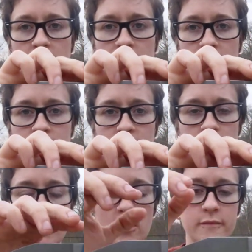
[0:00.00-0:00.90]
at a, a
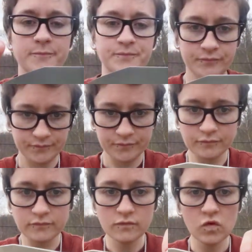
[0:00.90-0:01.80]
farm
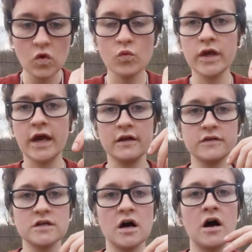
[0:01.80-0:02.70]
we get
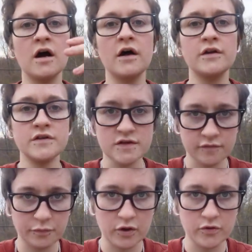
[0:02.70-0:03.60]
tons
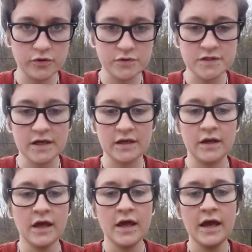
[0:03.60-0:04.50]
of produce in
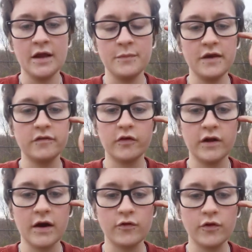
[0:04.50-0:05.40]
and
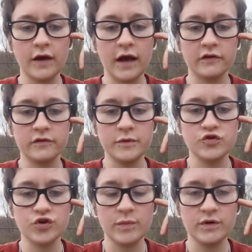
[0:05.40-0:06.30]
basically everything has to be
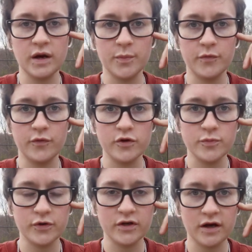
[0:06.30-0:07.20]
trimmed up before you
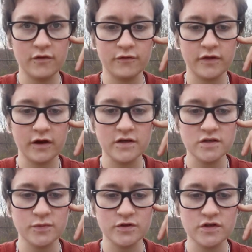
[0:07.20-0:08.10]
put it out for the
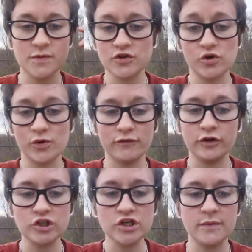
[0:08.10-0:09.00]
customers especially when it
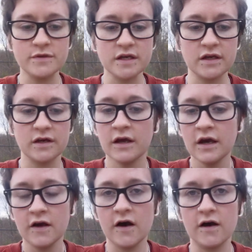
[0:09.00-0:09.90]
first comes in
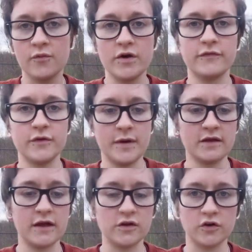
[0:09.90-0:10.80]
uh, we have to make
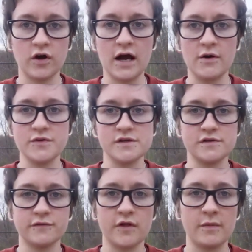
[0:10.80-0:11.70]
like little houses
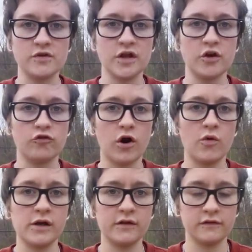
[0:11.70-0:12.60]
for them to like
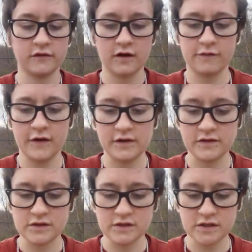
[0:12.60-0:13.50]
grow in and stuff and
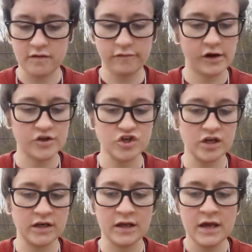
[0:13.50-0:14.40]
to stay fresh
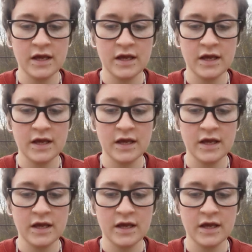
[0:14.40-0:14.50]
in